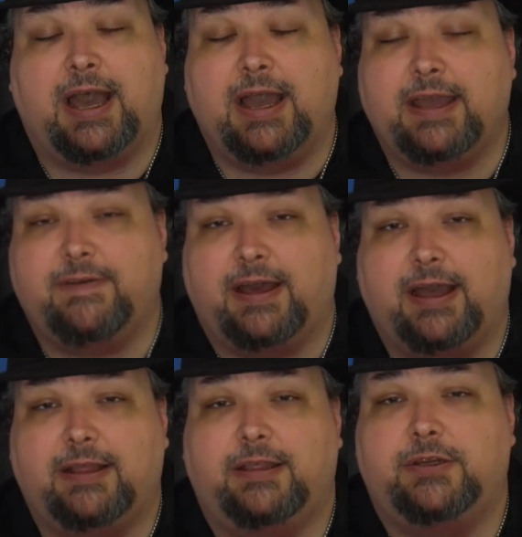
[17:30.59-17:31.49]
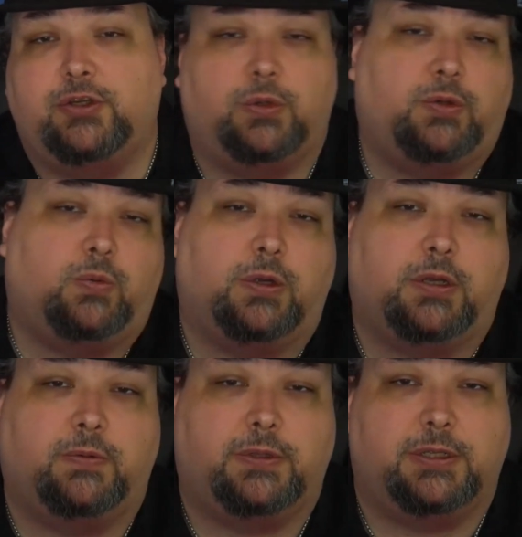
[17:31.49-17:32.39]
I have highly enjoyed
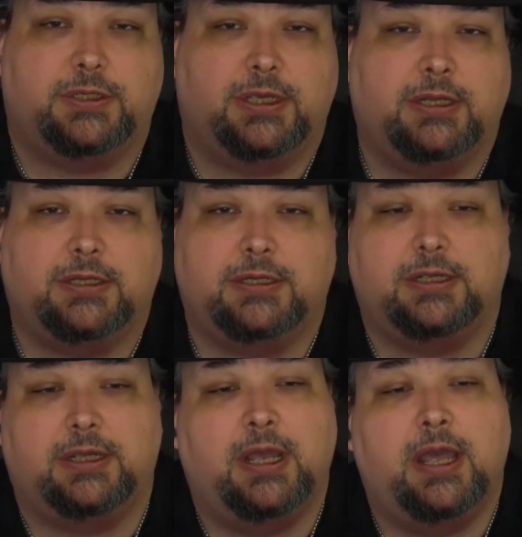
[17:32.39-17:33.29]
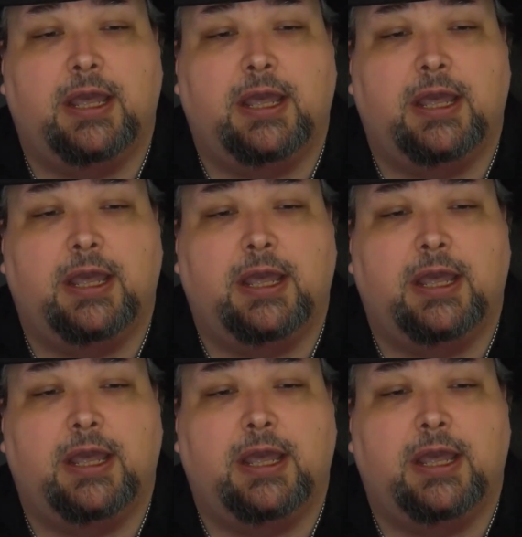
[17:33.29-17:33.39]
working with this entity.